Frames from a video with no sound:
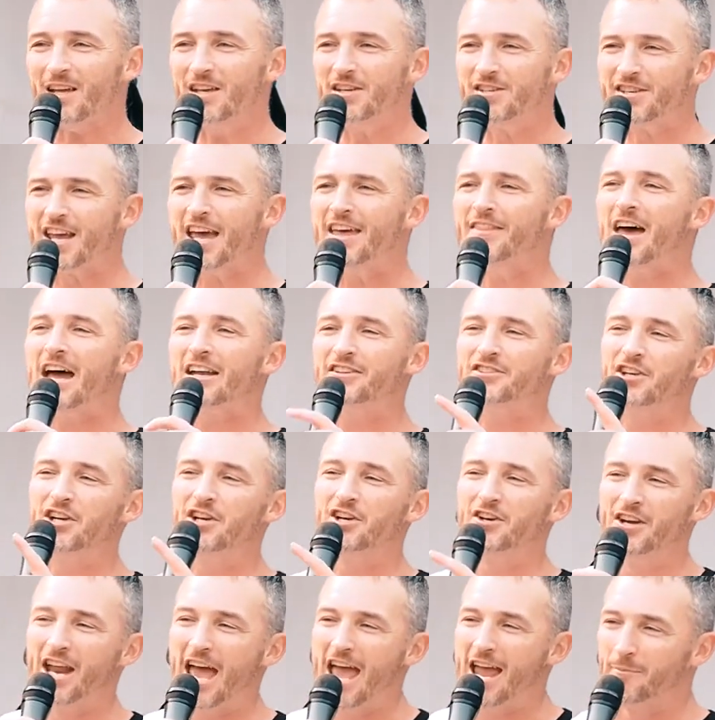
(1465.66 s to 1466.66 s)
Say that to
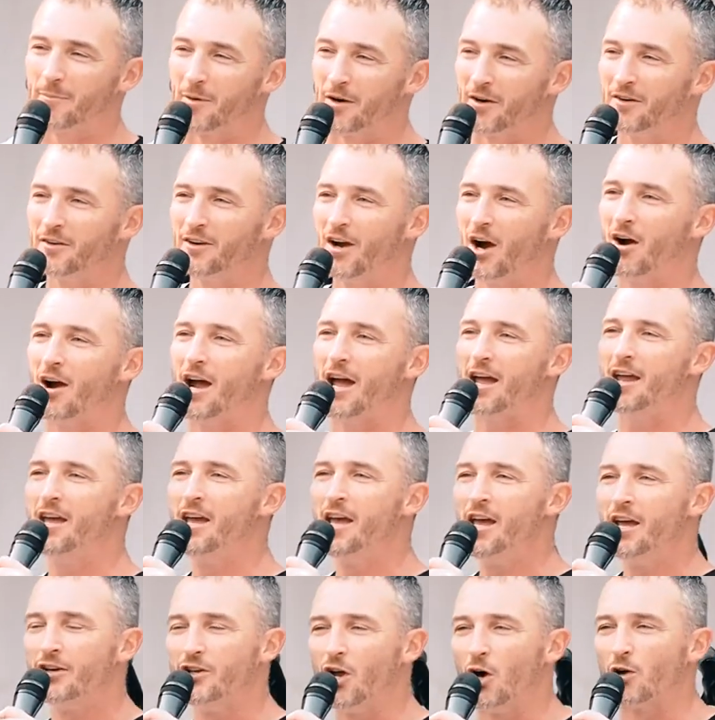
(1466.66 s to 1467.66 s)
your neighbor, all right?
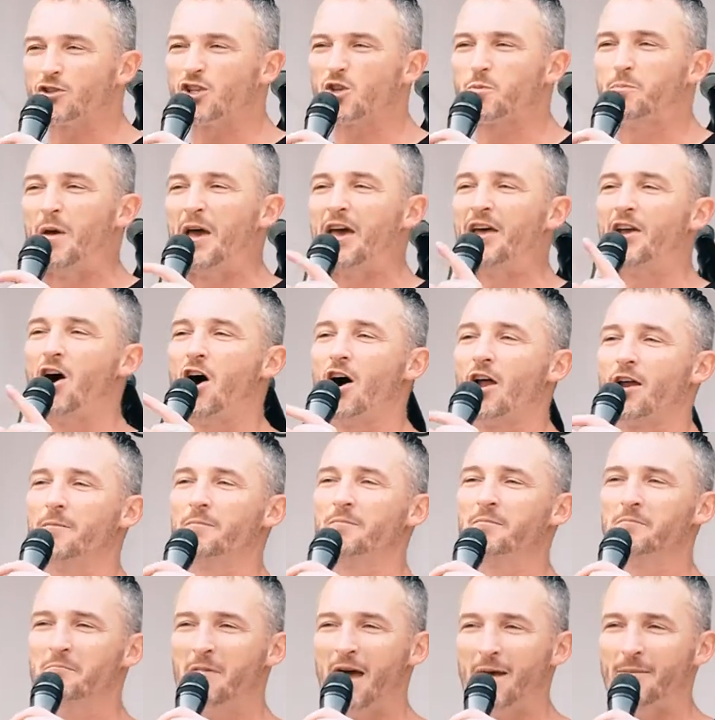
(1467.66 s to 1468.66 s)
Don't spit on
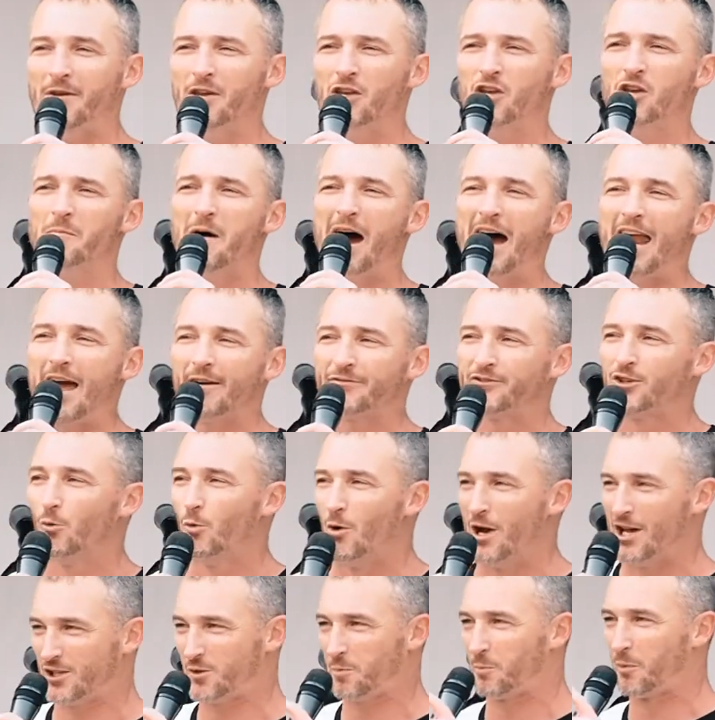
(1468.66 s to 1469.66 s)
them. Maybe you might have to
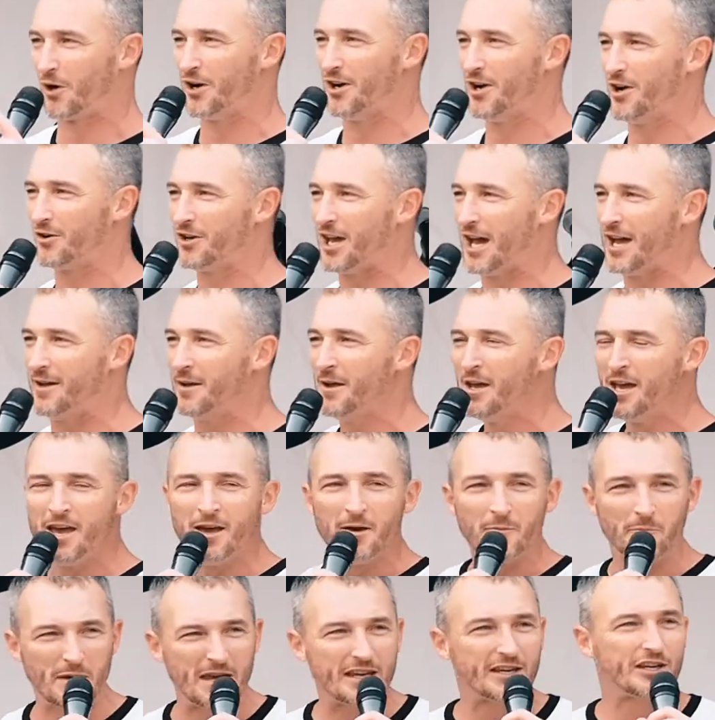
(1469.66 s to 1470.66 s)
whisper it, okay?
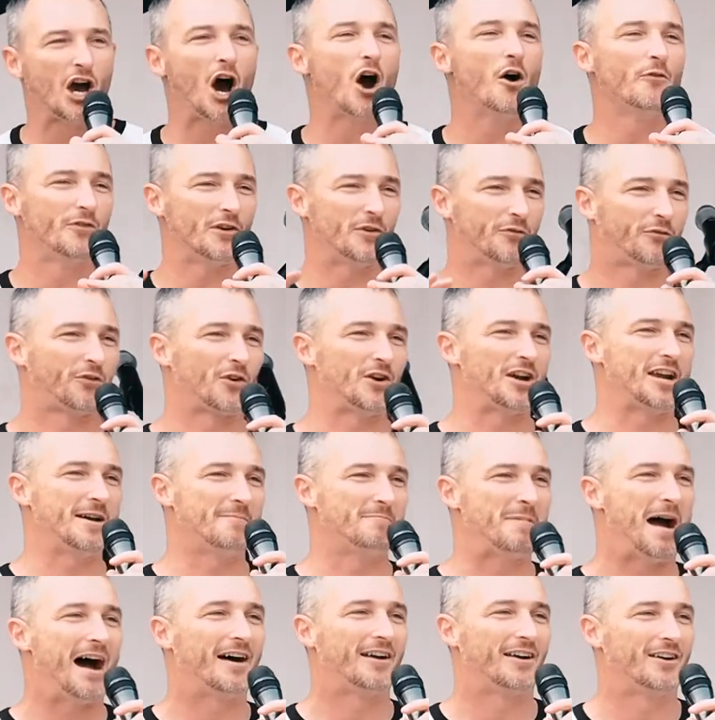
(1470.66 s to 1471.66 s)
Be COVID free
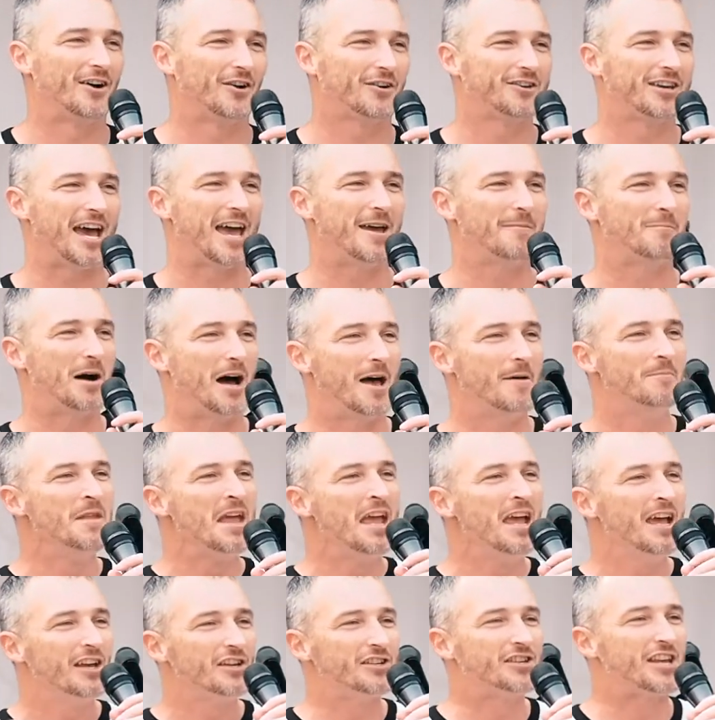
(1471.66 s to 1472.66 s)
about it, okay? But
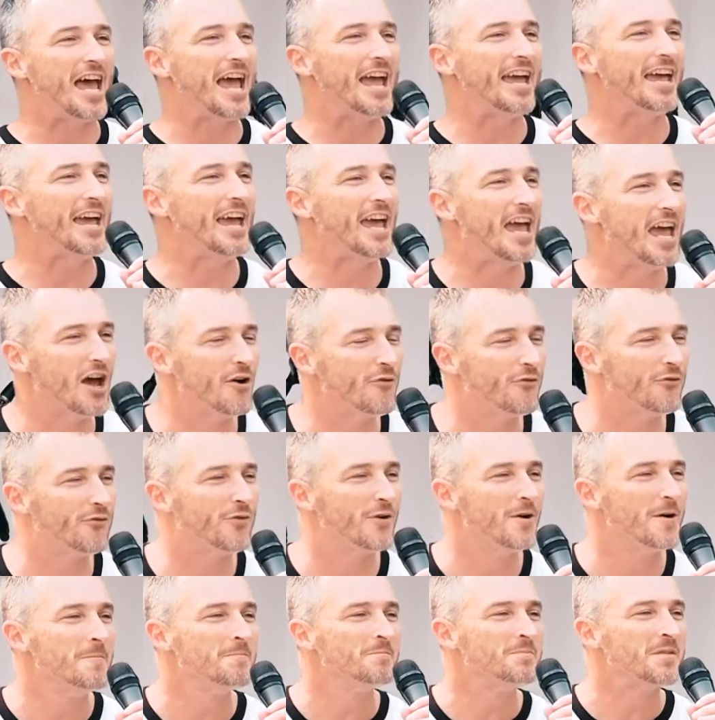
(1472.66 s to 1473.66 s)
say,
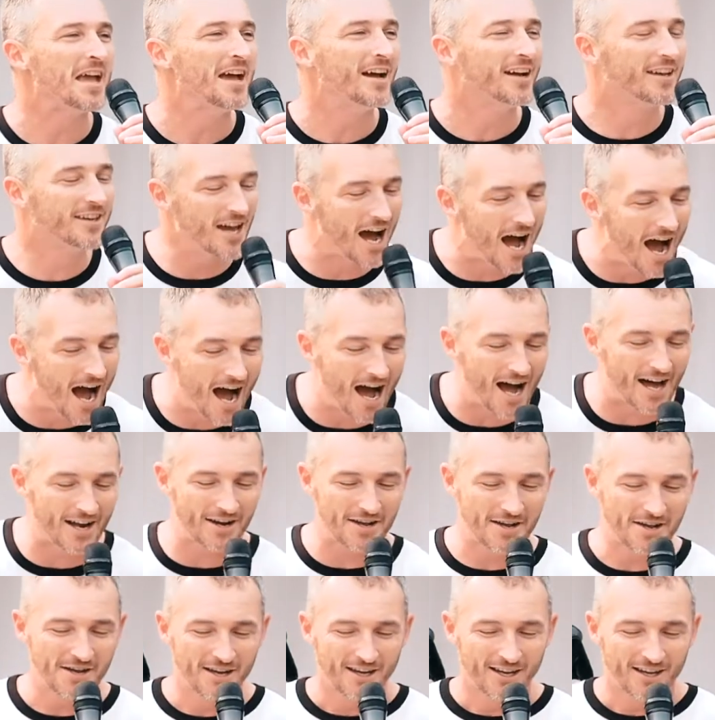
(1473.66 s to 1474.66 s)
if
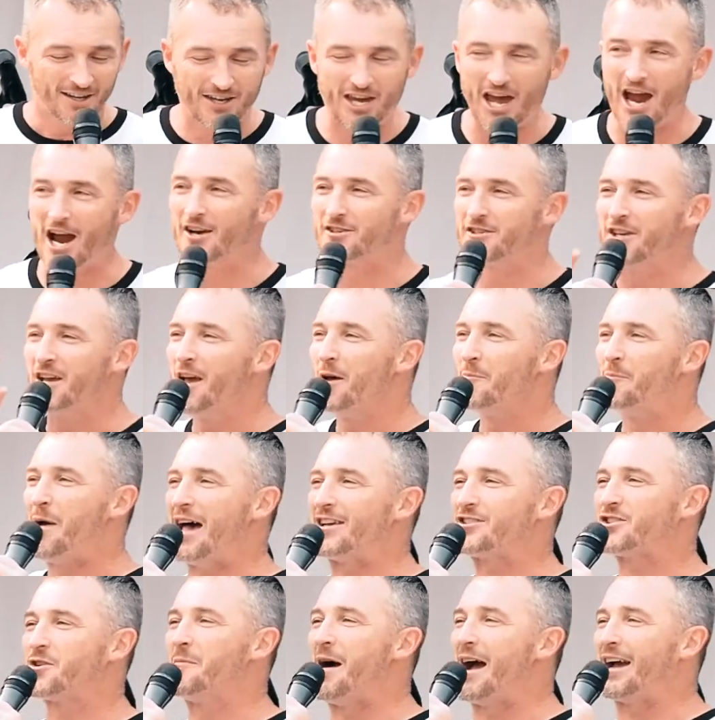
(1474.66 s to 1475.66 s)
God cares.
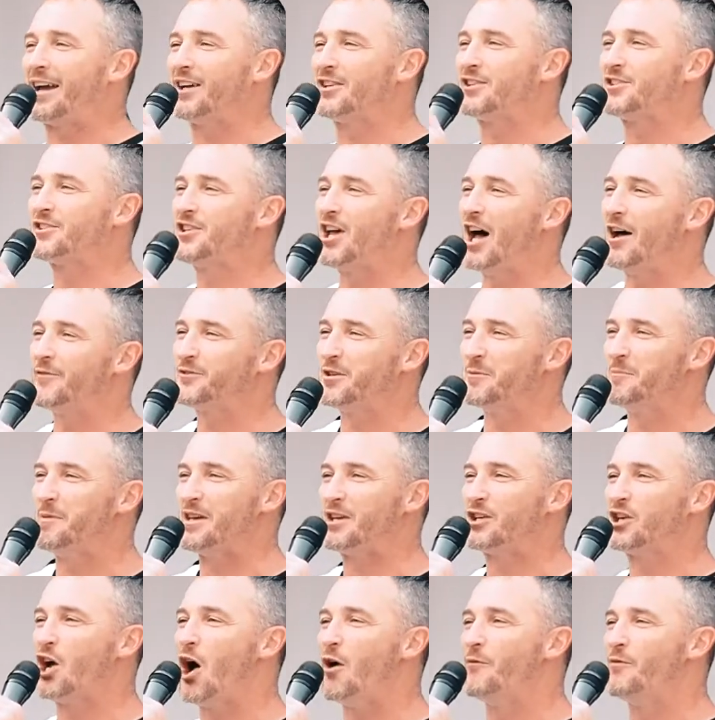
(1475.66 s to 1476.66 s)
Pastor Mike, it's tough to
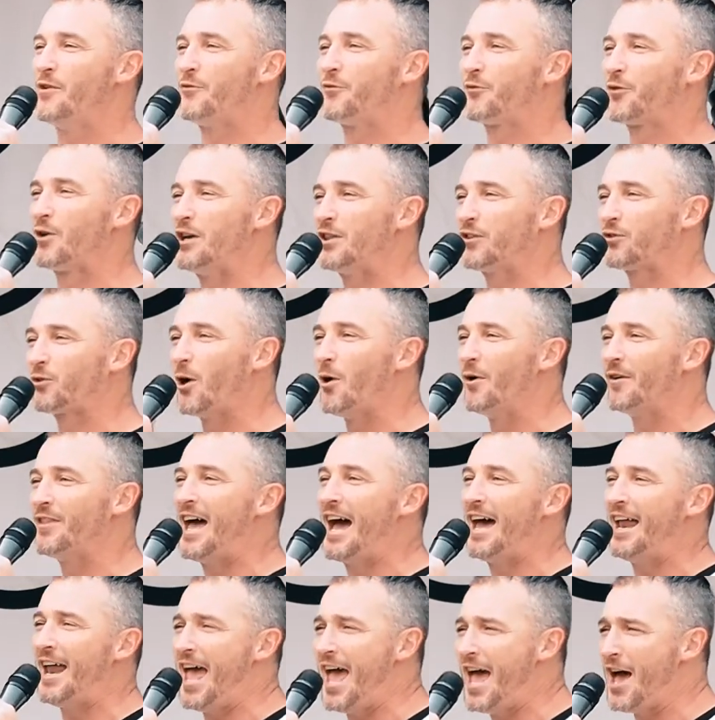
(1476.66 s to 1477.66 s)
be COVID free throwing
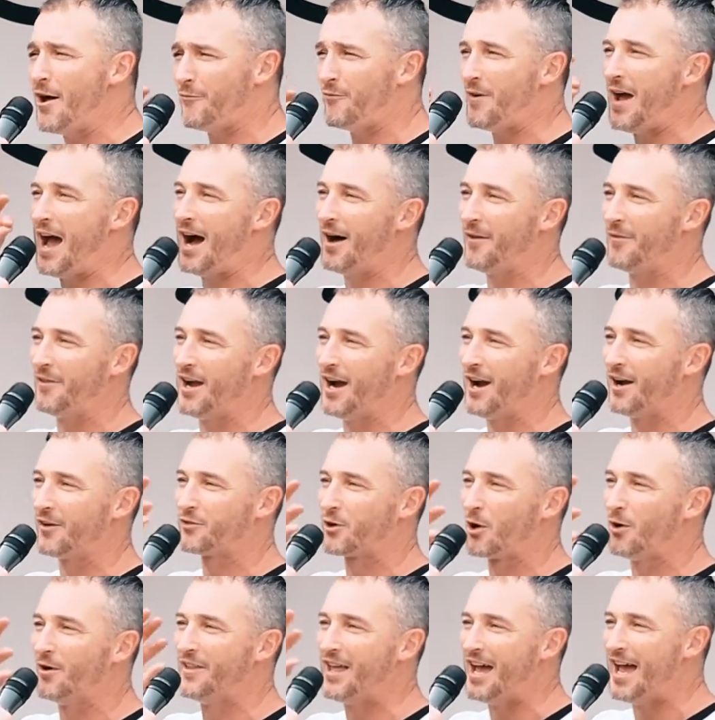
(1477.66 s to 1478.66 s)
that F out there,
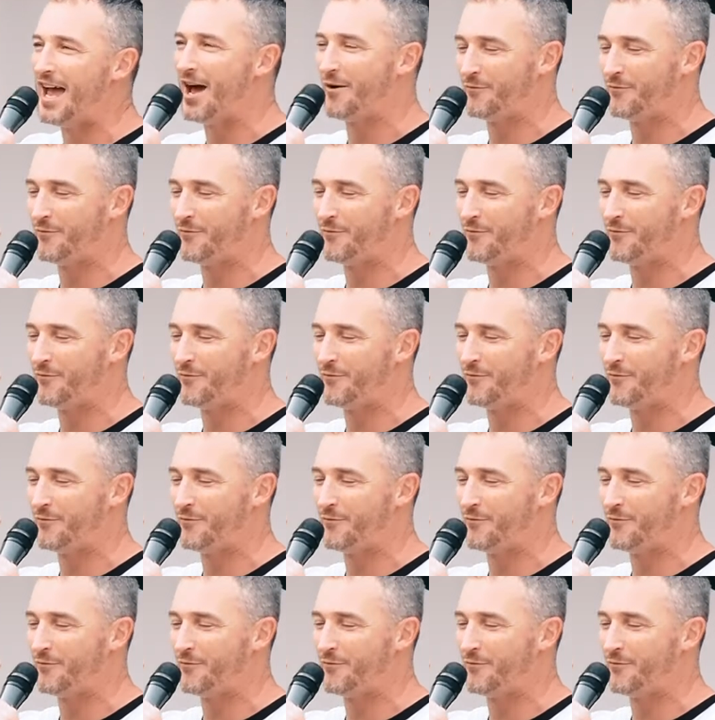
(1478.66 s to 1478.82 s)
throwing the